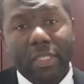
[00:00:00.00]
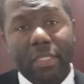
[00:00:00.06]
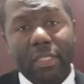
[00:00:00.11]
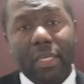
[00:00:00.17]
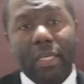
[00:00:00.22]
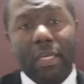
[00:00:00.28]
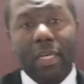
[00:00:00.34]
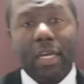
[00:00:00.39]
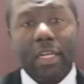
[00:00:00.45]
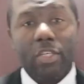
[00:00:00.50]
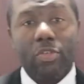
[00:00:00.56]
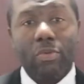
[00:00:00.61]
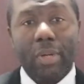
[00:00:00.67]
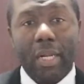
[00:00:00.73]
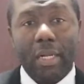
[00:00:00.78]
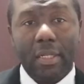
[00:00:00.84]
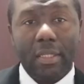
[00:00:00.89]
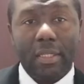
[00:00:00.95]
with a
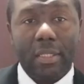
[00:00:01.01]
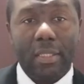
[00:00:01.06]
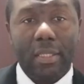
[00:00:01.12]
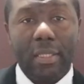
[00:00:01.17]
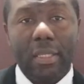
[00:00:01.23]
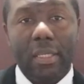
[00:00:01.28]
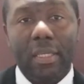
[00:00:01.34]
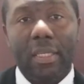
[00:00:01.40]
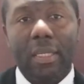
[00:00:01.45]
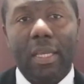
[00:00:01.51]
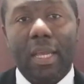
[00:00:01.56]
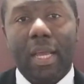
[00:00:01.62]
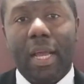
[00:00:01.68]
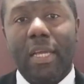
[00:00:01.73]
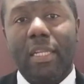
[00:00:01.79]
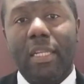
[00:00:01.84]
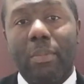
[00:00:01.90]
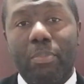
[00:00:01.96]
casualty
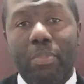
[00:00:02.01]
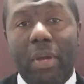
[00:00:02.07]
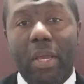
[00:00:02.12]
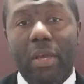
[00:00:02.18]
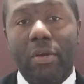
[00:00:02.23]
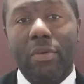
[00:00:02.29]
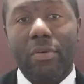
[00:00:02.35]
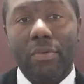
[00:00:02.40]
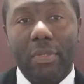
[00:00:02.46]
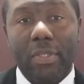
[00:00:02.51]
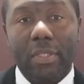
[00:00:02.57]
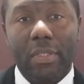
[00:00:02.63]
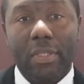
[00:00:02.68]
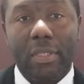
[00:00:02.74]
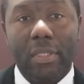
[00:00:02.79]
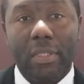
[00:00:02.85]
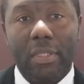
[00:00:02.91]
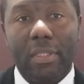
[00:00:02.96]
and the
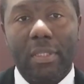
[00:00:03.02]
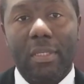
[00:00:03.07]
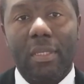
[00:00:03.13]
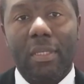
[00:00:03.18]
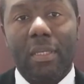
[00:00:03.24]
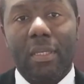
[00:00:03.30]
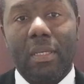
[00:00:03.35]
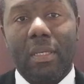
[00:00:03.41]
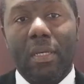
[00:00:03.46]
priorities,